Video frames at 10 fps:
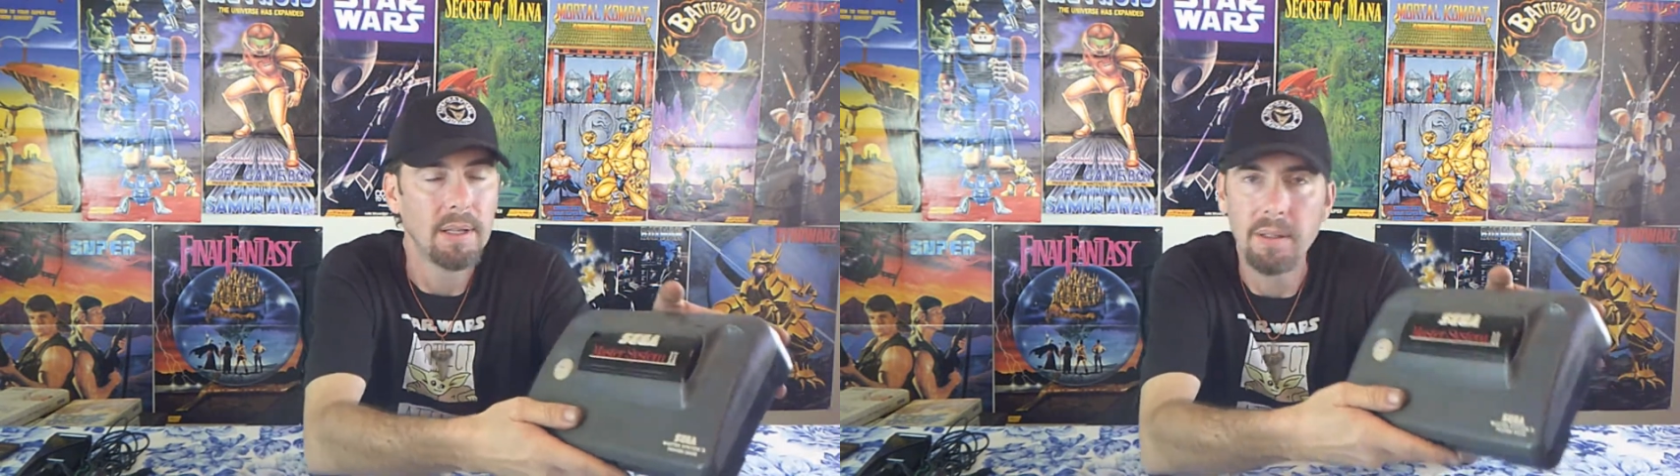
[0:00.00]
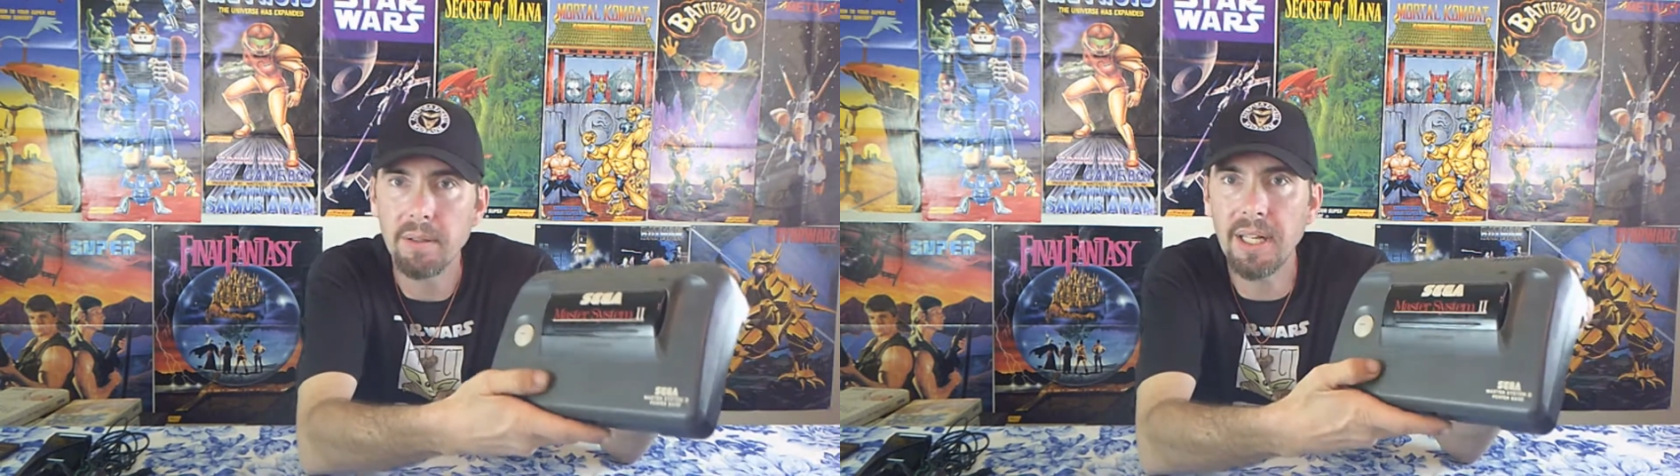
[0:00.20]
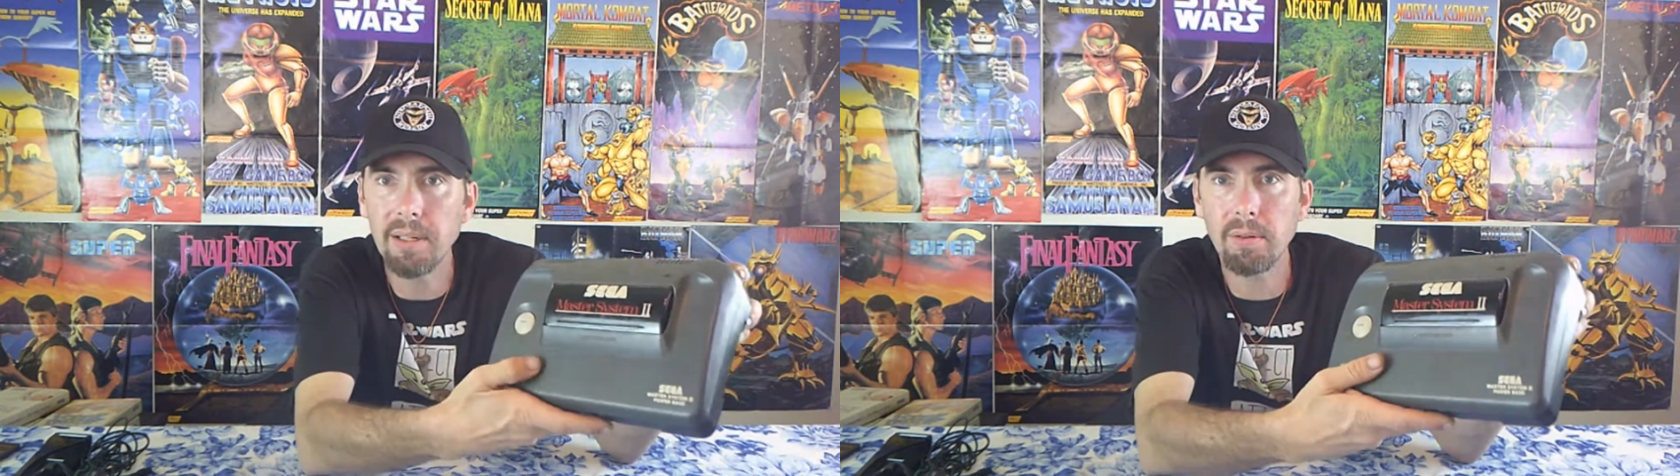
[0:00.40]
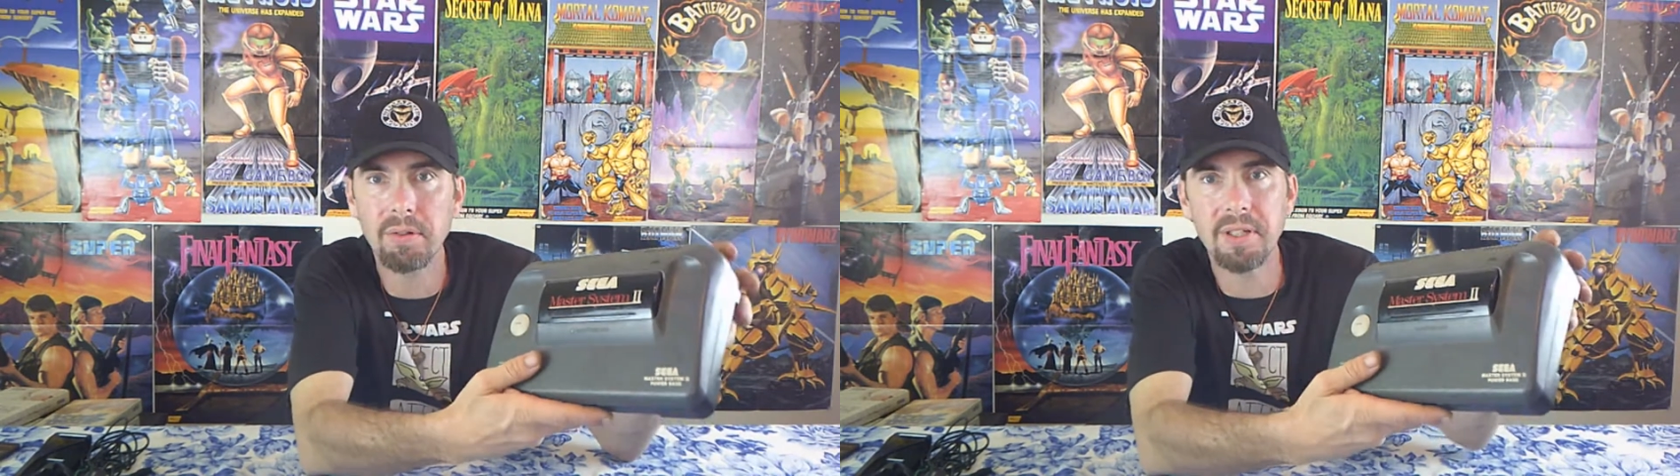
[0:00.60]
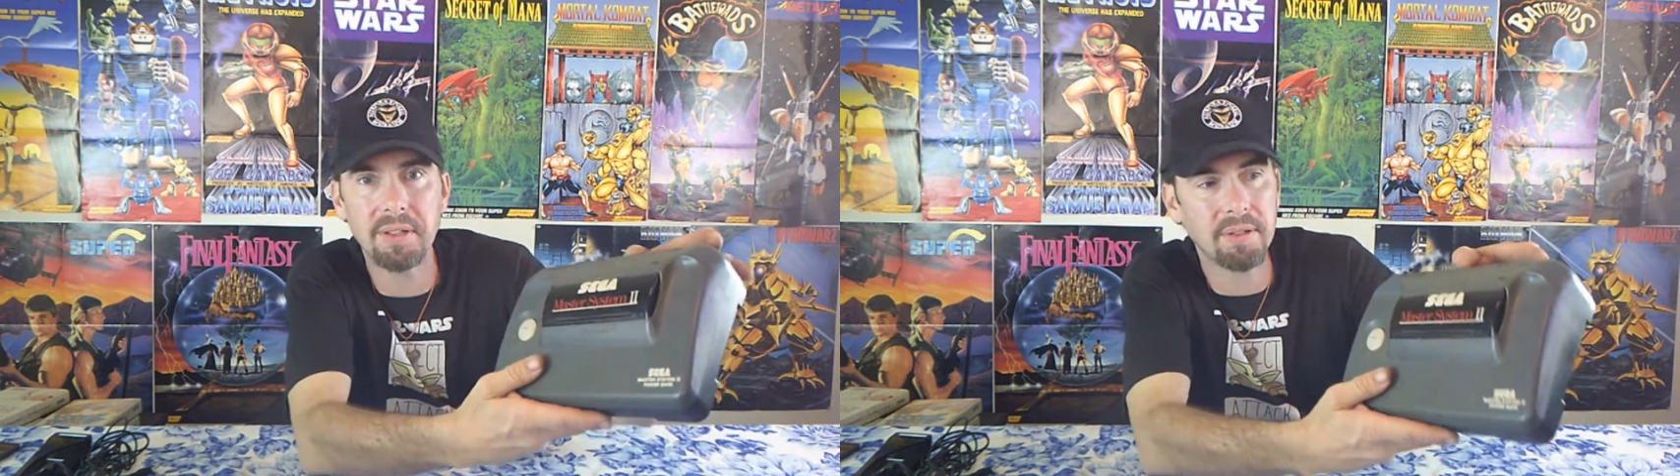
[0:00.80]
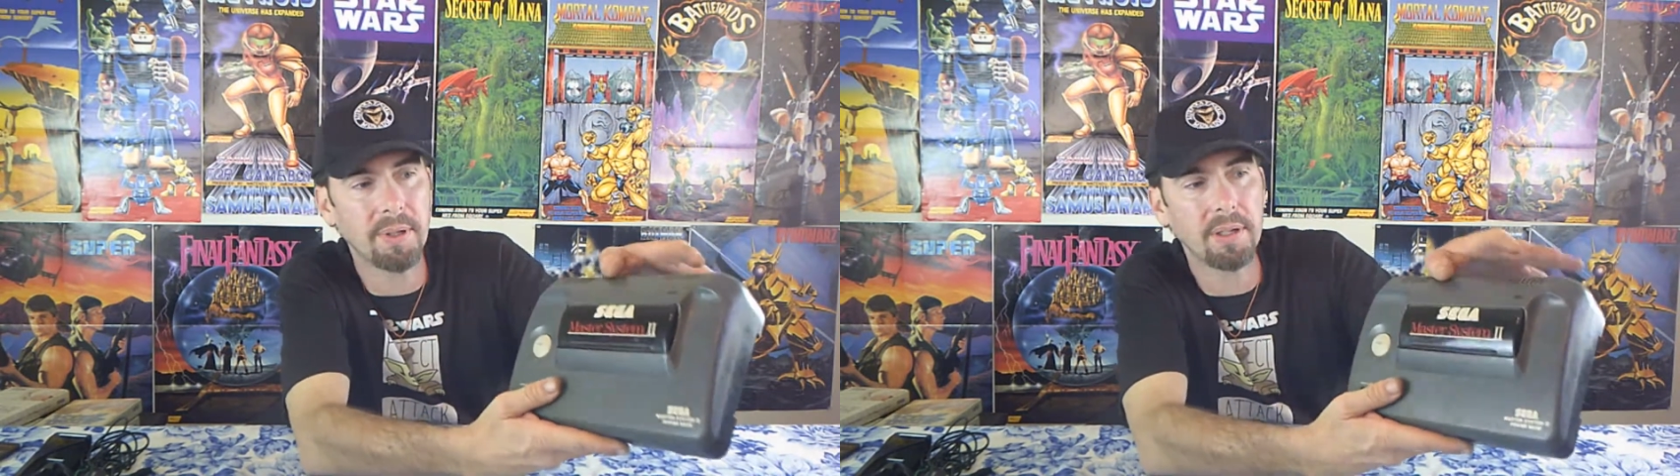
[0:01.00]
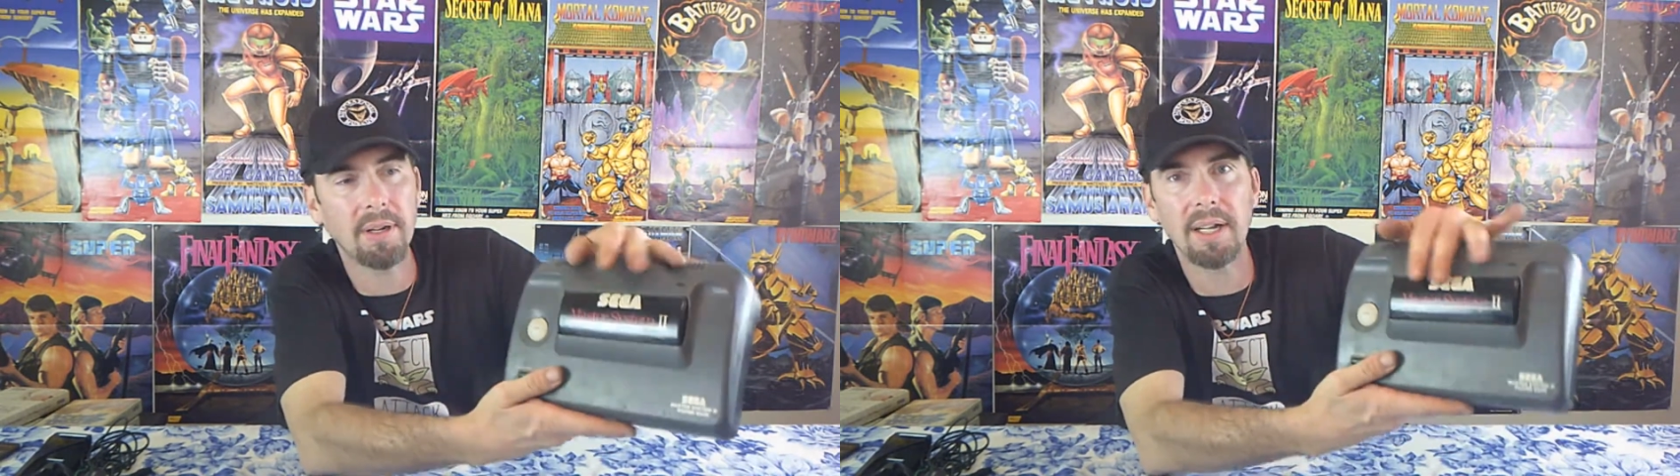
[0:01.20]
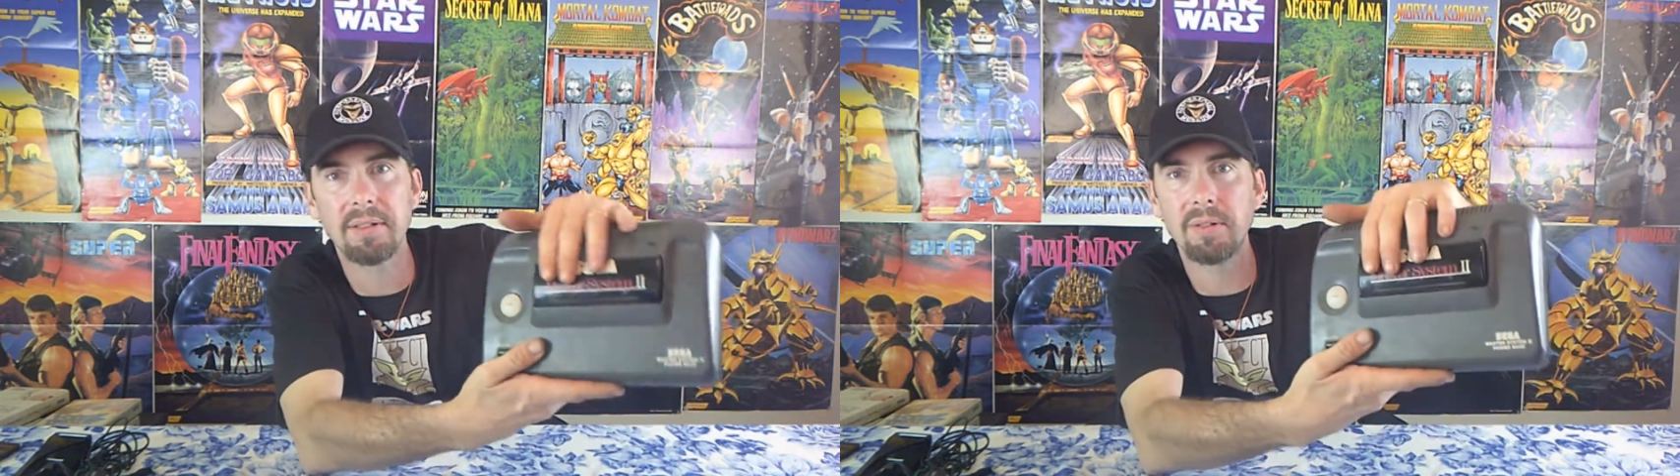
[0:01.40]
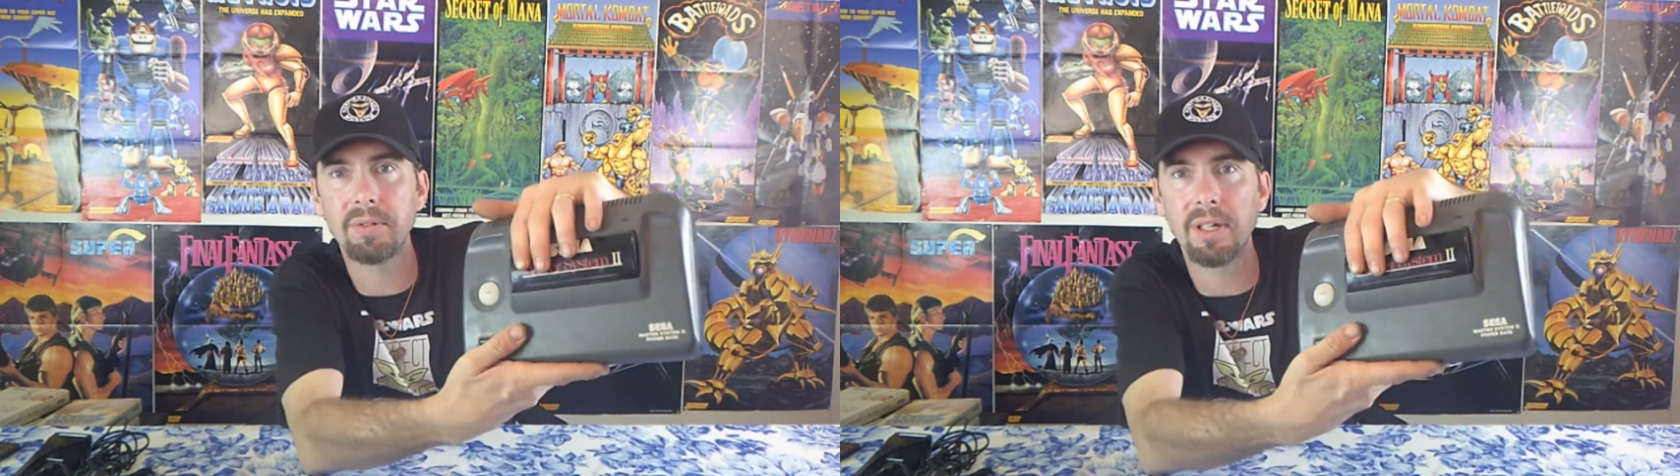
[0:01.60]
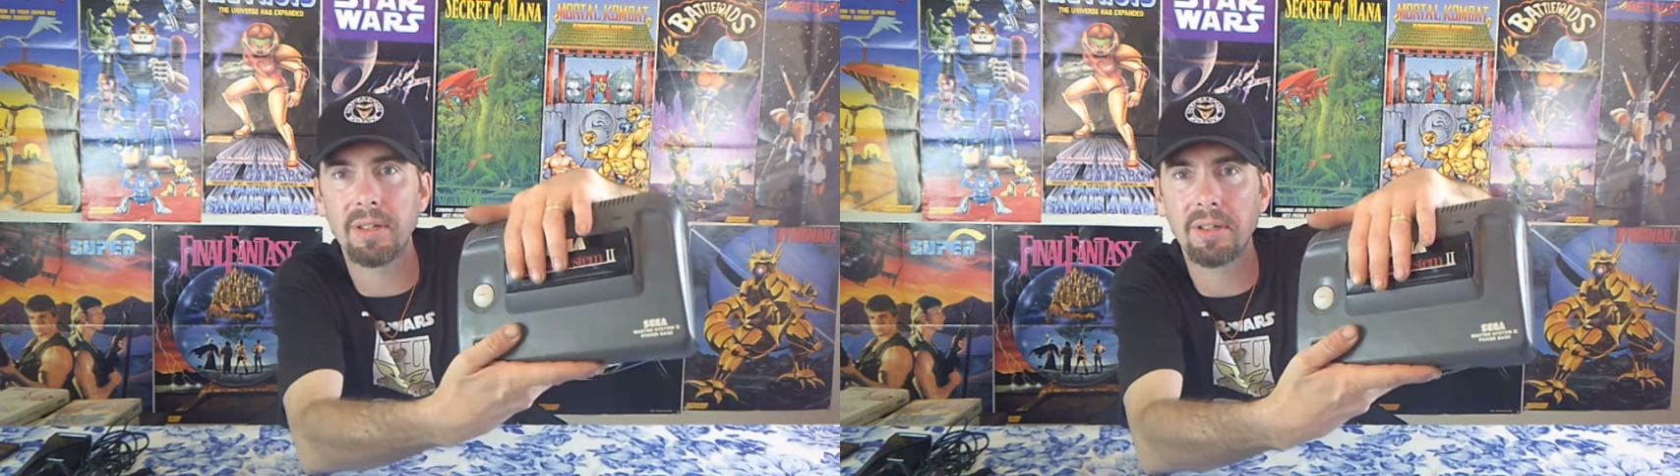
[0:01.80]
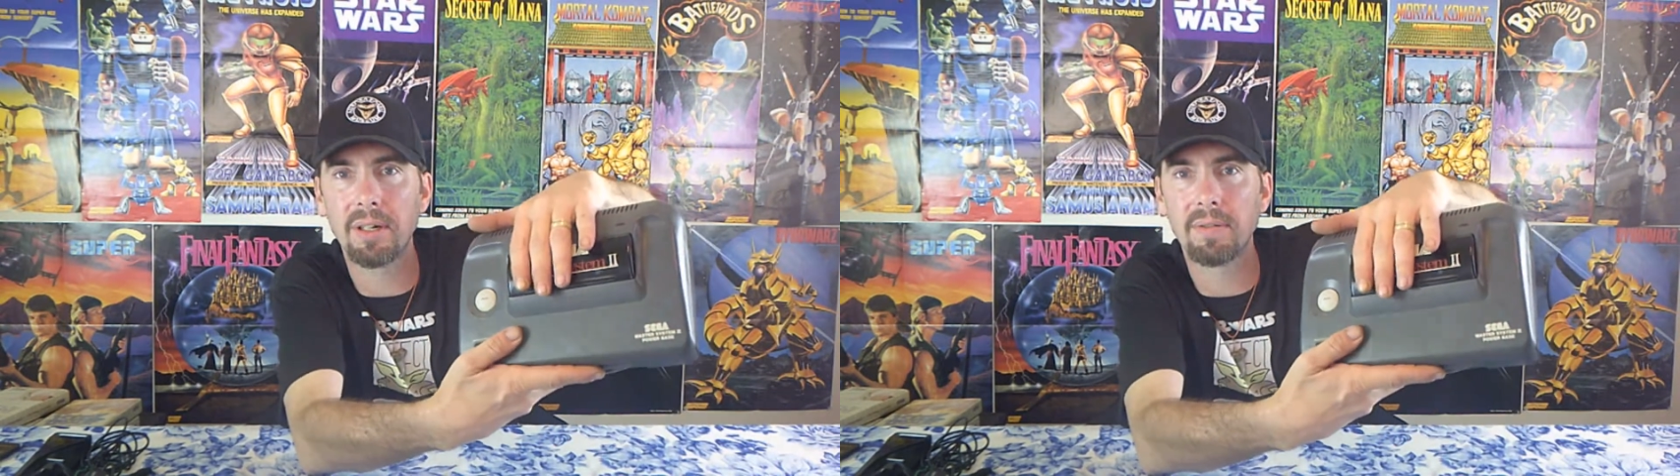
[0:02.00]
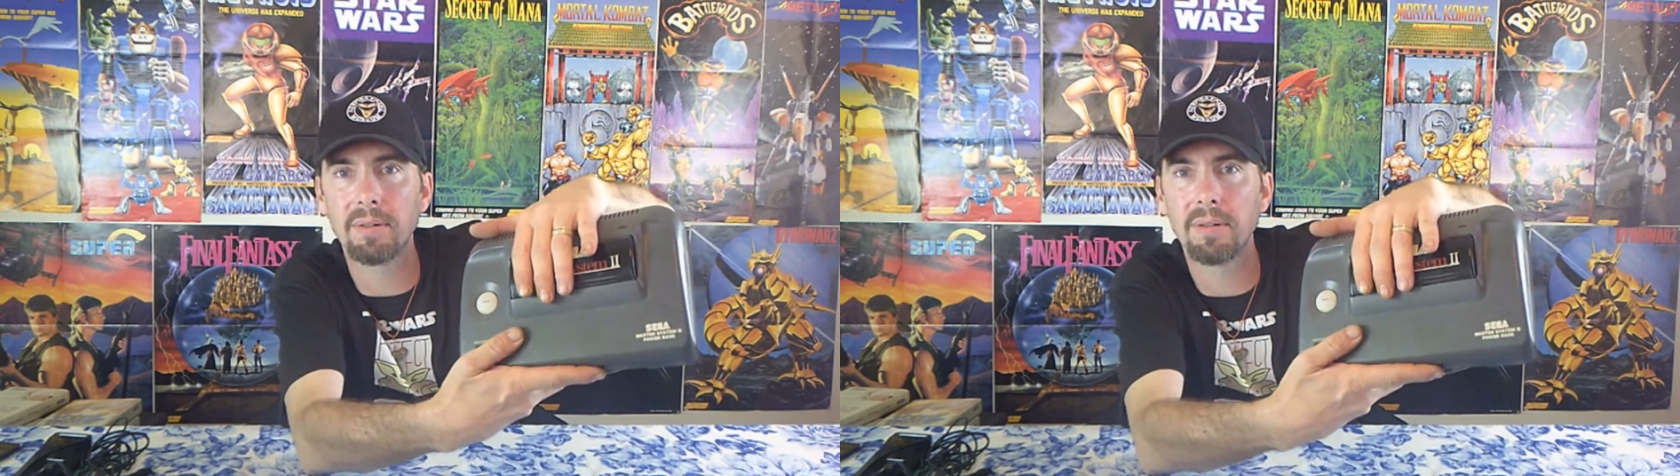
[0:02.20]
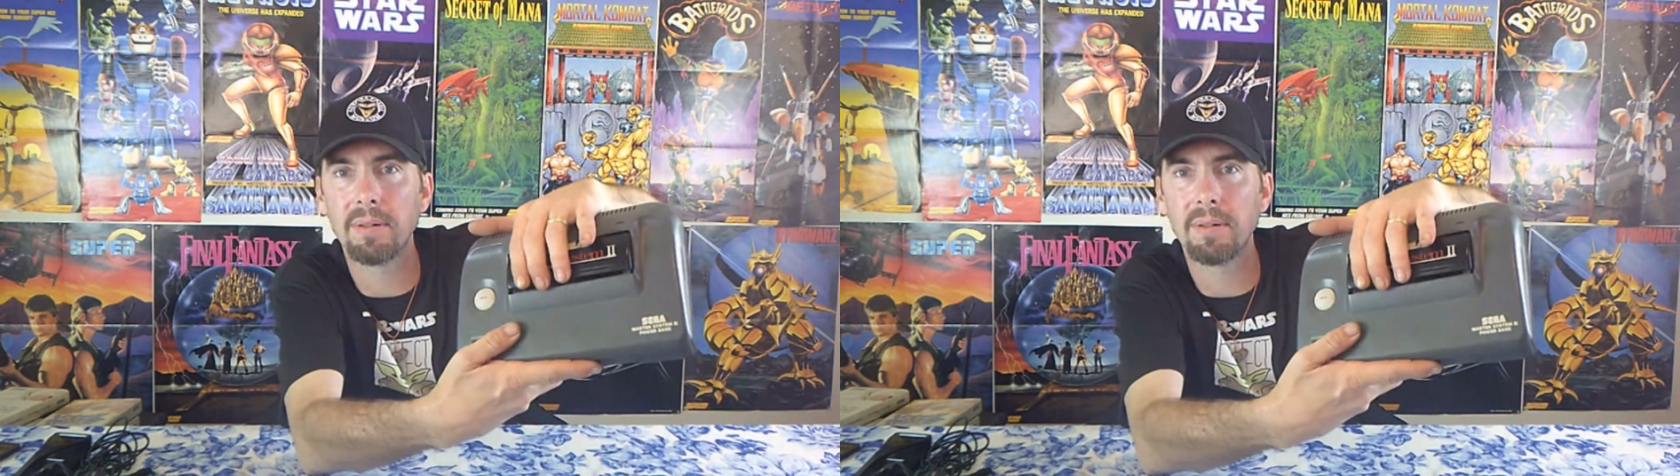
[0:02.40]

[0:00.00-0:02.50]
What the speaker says: Neat little system here, has a little dust cover,